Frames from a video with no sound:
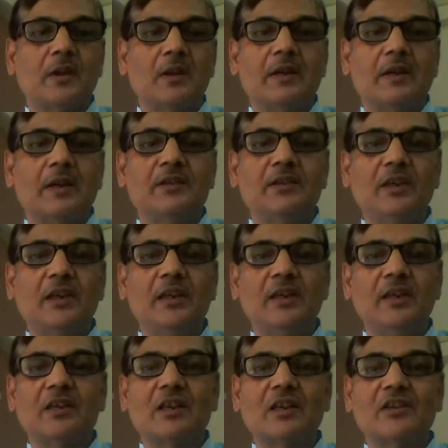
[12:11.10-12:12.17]

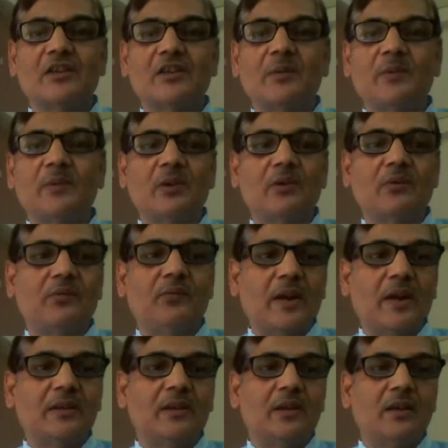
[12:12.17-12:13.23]
containing transcription
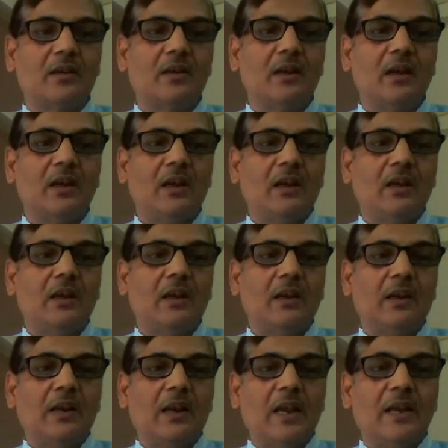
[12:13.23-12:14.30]
factor
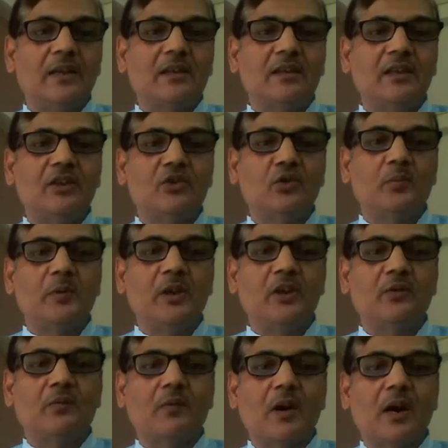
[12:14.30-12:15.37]
likely to
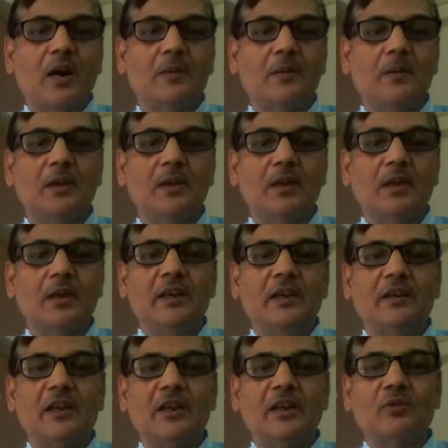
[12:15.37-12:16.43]
be involved in
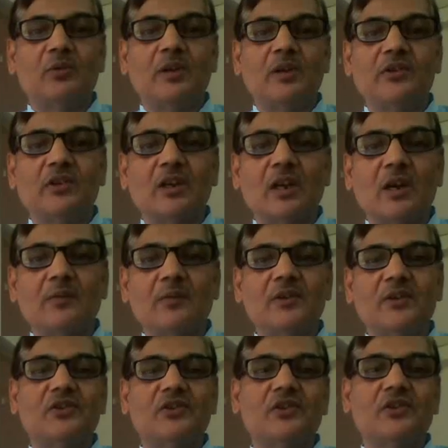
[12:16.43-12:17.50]
regulation of
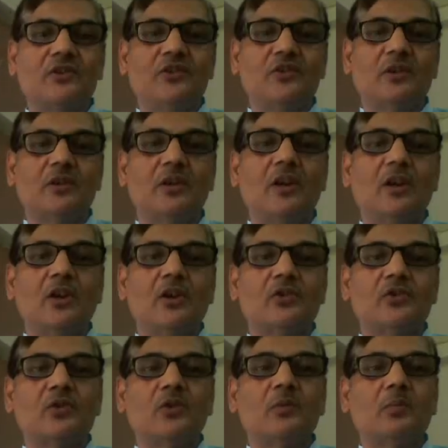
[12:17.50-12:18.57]
stature.
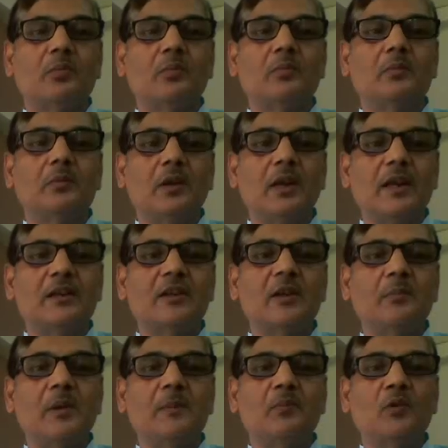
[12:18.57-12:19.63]
So later
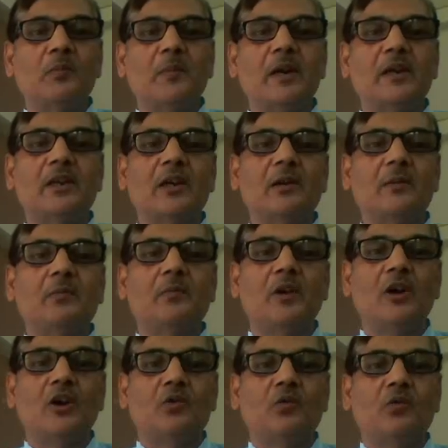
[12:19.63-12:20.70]
people might have
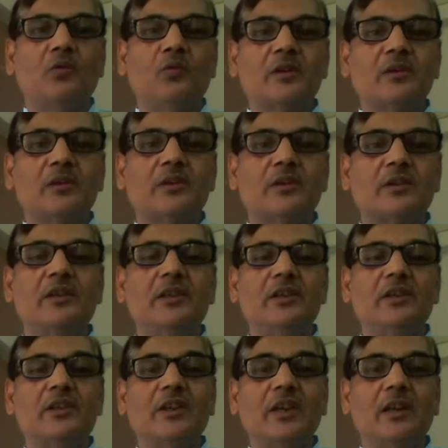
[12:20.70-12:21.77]
worked in
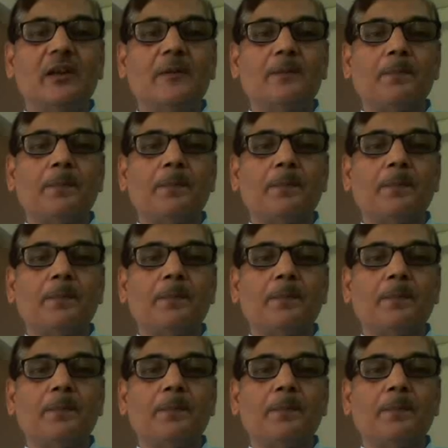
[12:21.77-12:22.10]
detail